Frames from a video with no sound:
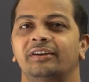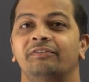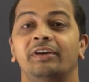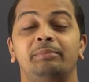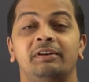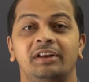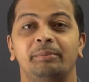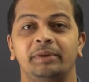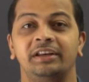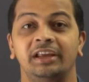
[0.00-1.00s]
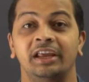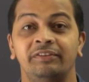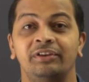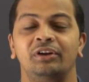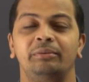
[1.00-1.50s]
web development
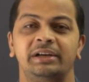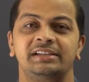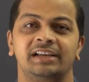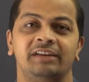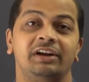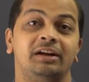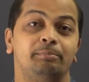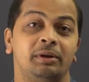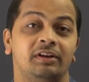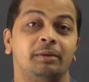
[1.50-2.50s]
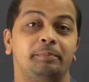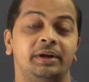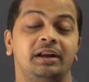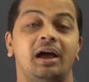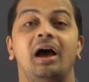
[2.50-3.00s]
environments and web
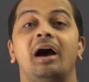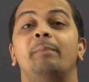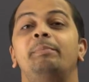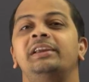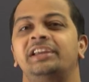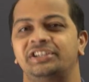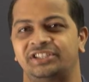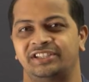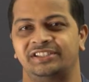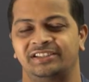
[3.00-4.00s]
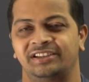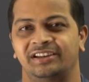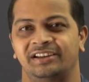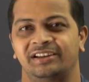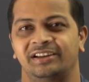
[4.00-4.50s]
development applications.
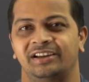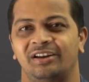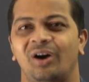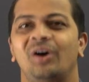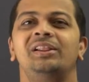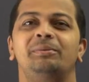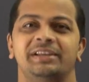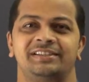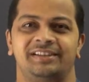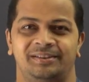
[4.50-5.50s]
All the best.